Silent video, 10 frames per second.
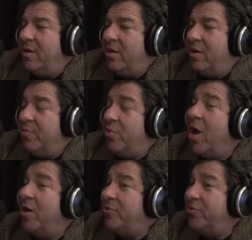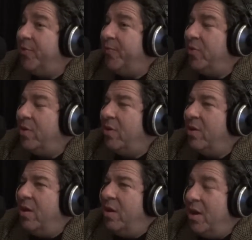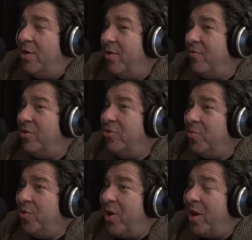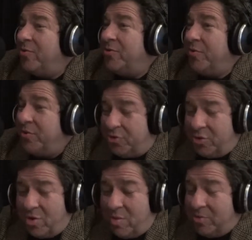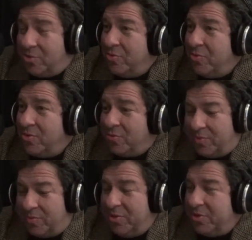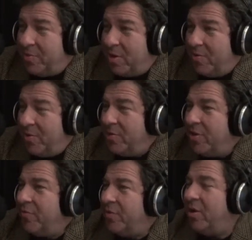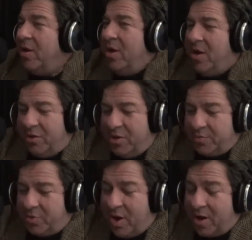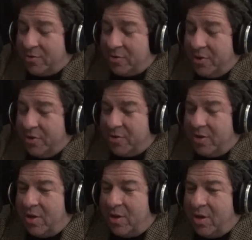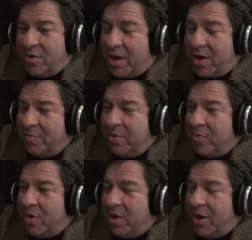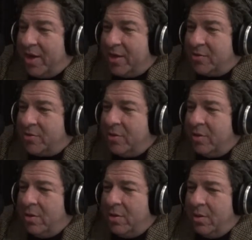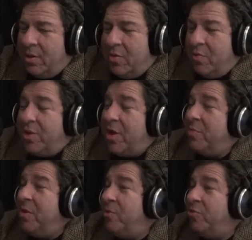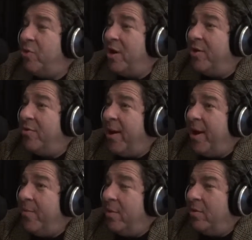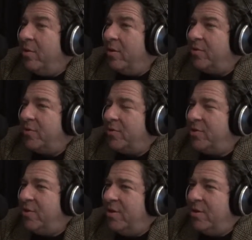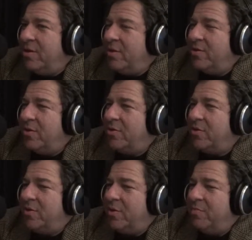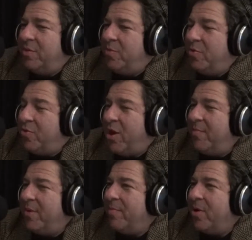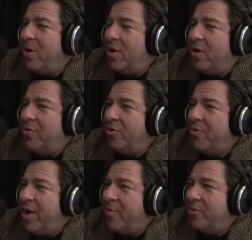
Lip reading: bureaucracy, and you have a huge bureaucracy with the Chicago Public Schools, with the police department, with everything, these bureaucracies are not going to be run without people trying to grab. It's a city. People grab in America. They're grabbers.